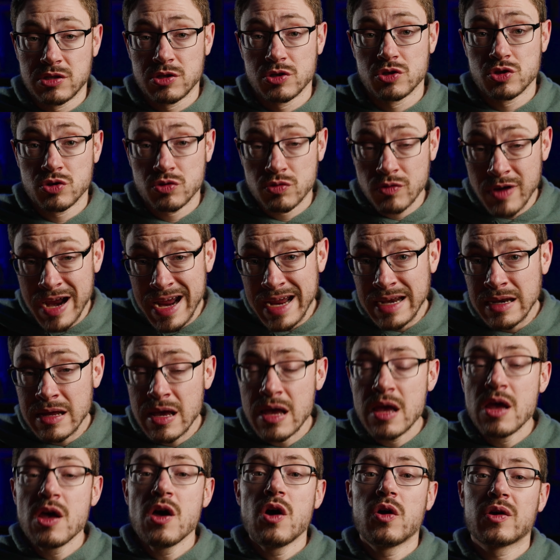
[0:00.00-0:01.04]
to train.
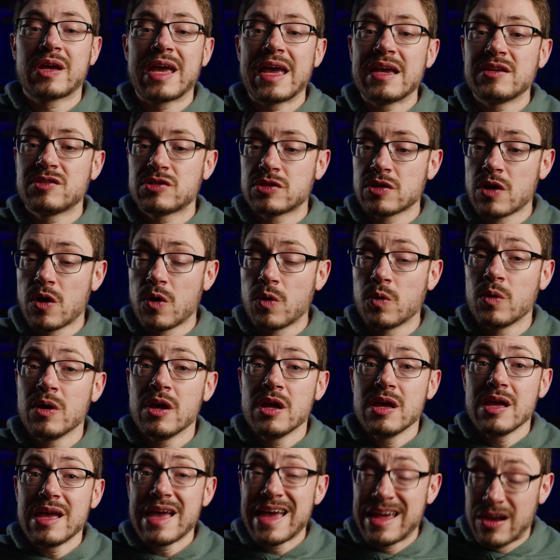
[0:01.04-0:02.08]
Okay, so
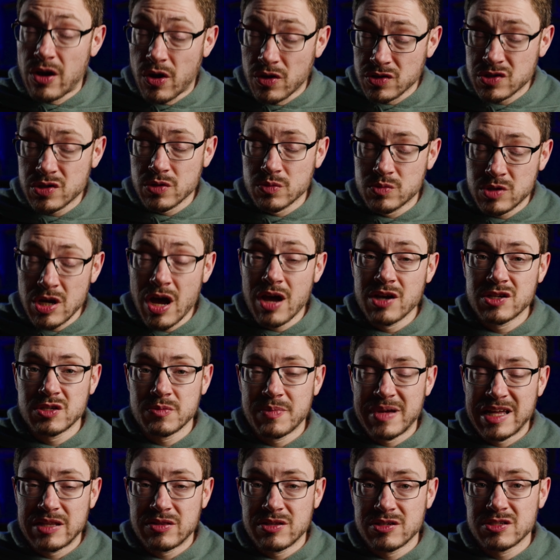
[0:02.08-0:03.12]
it also talks
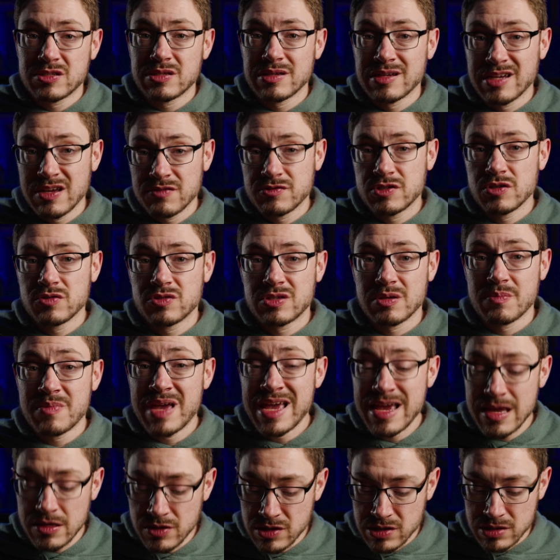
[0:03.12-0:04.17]
about this and gives you some
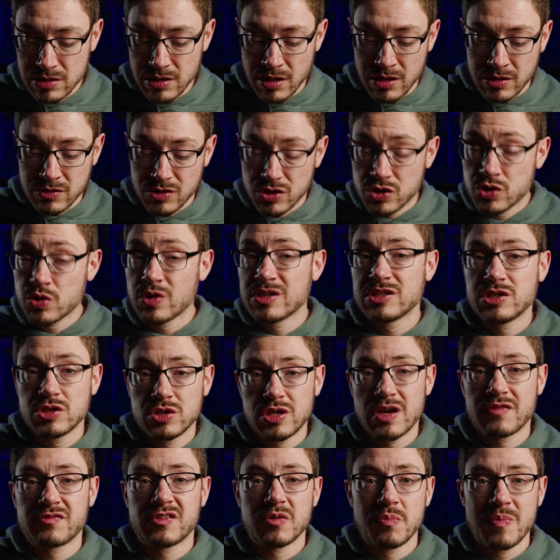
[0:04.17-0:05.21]
hints on the choices
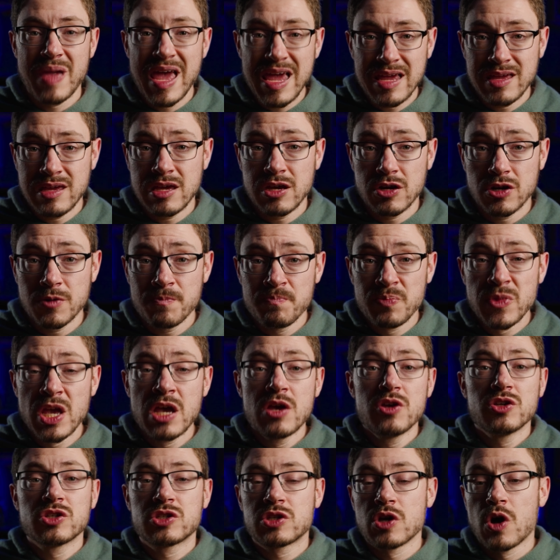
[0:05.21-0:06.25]
you have to make here.
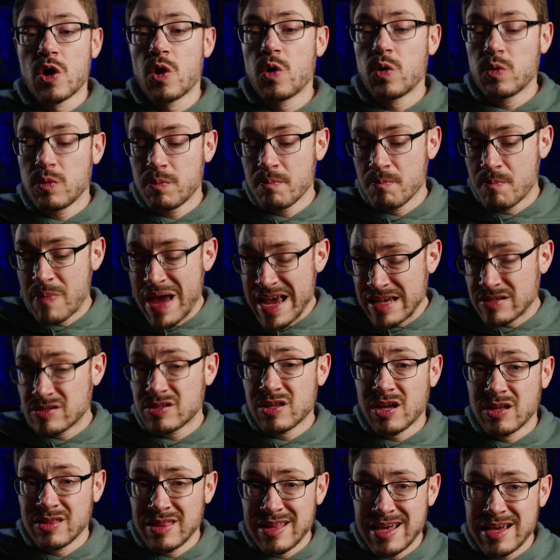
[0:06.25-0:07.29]
So based
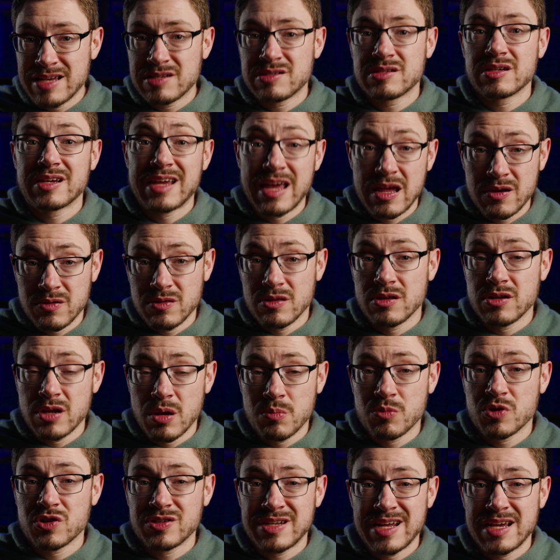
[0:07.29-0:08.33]
on this, again, the
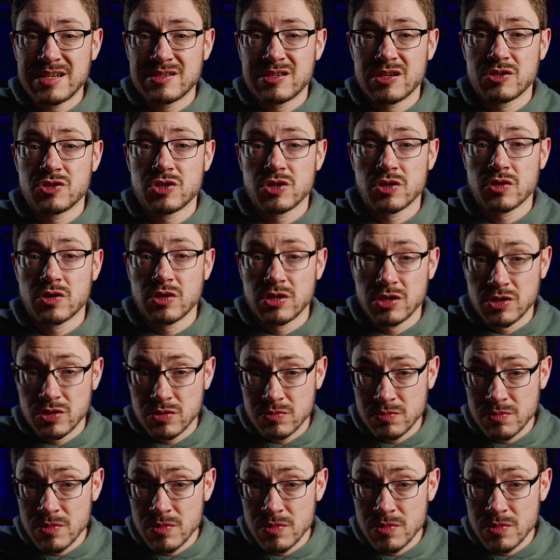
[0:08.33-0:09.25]
number of days that you're gonna